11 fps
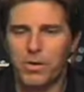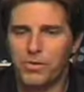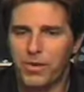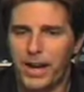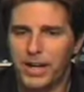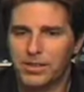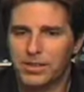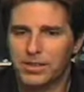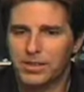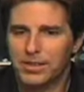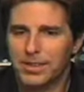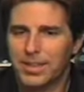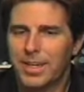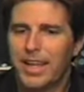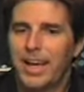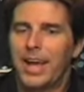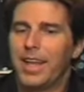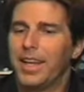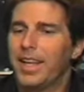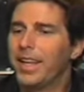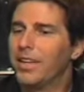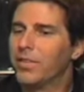traits and,
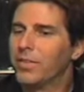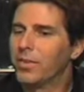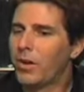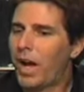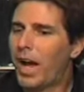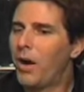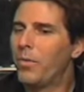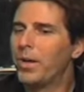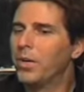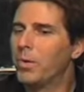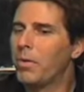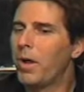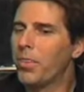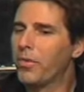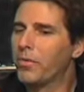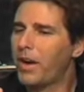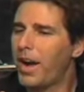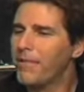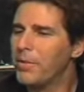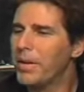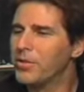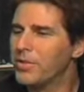and how we, we want
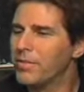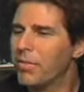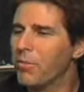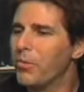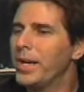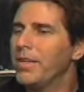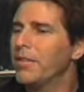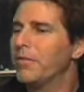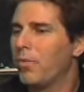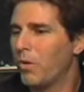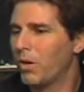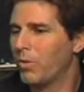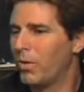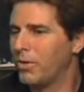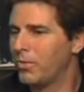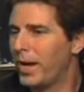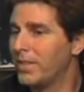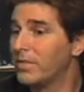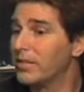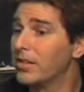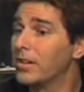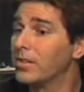confirmation of three of the four core traits to
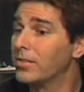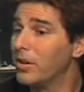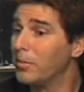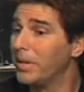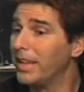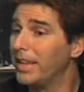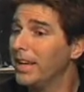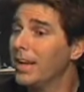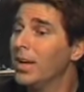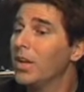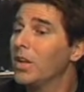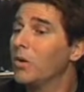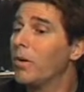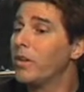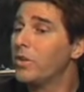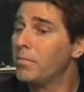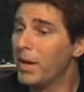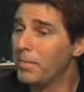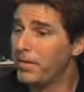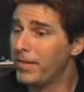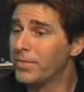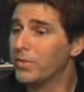start determining, you know, whether you might be
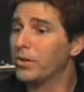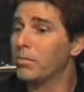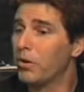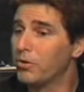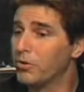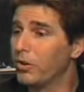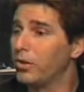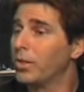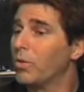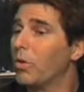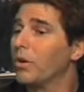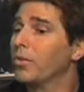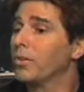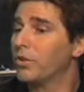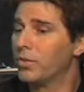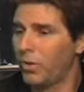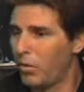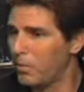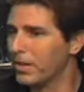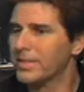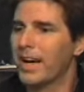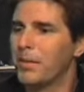physical or emotional, and of course the, the homework
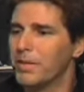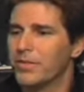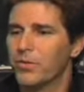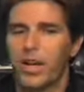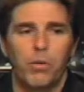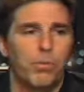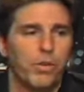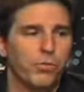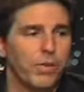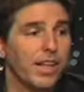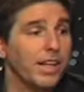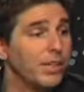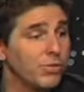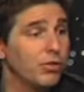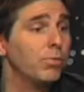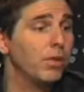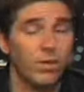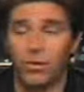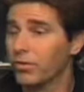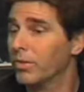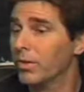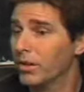assignments help us with at least two of
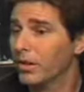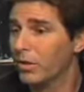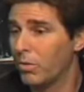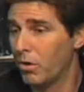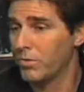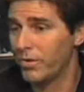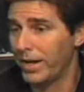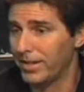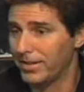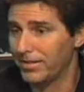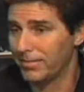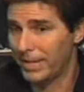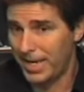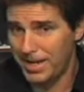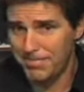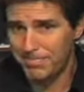those core traits. Okay?